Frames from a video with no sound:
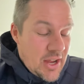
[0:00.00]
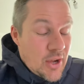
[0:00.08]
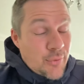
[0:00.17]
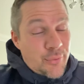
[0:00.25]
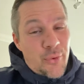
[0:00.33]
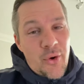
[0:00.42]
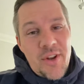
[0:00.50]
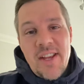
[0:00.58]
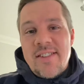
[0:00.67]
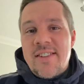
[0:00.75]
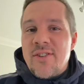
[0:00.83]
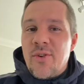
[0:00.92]

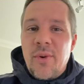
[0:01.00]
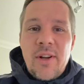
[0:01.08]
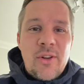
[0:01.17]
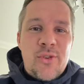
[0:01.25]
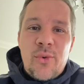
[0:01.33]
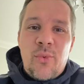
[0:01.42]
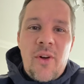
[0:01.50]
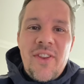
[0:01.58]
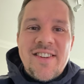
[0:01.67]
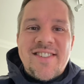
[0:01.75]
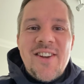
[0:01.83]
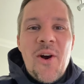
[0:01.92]
Funniest is a real tough one.
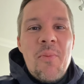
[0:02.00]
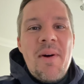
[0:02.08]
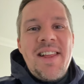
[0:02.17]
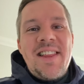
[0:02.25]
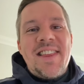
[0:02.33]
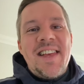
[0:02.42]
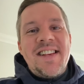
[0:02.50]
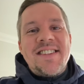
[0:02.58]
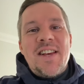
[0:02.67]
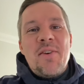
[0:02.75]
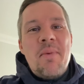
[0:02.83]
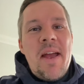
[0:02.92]
There's so many things
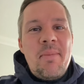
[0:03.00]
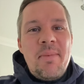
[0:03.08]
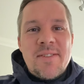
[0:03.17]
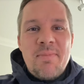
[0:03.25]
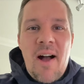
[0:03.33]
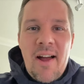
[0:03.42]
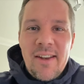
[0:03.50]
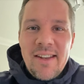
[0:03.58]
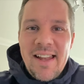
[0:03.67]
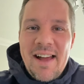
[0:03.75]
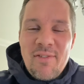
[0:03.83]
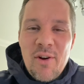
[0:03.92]
that have made me smile and
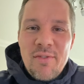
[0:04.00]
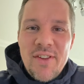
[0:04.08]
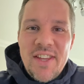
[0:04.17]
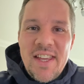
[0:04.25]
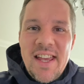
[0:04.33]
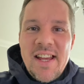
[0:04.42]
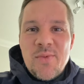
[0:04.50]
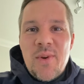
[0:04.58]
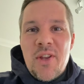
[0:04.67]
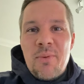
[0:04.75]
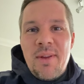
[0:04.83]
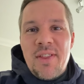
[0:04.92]
laugh over the years,
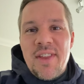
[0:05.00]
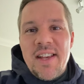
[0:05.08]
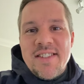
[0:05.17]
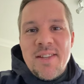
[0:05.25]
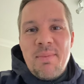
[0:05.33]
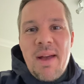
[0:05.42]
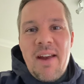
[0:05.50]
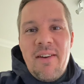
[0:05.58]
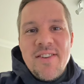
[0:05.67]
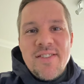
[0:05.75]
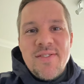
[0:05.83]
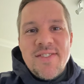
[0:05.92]
whether it be things that
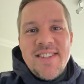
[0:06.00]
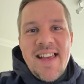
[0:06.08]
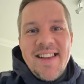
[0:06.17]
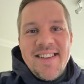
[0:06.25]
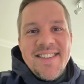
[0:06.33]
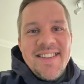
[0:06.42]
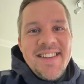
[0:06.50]
parents have said,